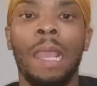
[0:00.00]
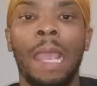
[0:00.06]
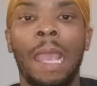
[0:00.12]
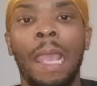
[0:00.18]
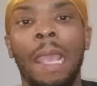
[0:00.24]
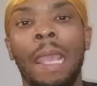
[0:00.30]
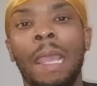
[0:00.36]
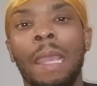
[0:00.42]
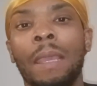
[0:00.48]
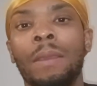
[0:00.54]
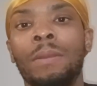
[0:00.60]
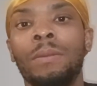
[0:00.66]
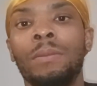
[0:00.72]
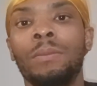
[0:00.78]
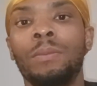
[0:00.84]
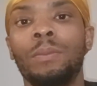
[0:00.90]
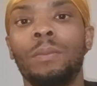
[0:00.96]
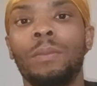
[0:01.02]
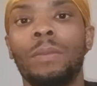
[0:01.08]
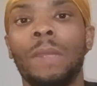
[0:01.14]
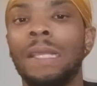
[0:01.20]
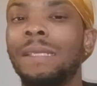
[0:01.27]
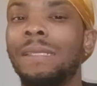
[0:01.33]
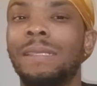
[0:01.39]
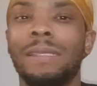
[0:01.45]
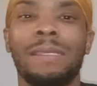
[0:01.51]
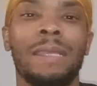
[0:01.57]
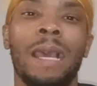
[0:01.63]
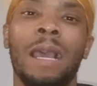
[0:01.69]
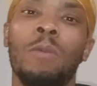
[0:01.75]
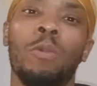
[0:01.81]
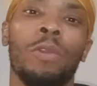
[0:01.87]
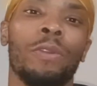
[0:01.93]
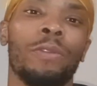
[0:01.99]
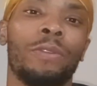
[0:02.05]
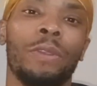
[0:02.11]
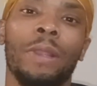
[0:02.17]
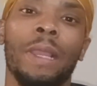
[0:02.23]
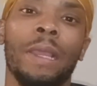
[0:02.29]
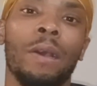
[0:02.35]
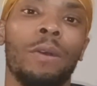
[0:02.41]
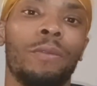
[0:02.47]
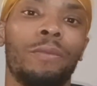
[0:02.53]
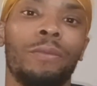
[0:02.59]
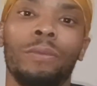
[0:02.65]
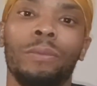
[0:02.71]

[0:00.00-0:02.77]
And it's just not worth your health.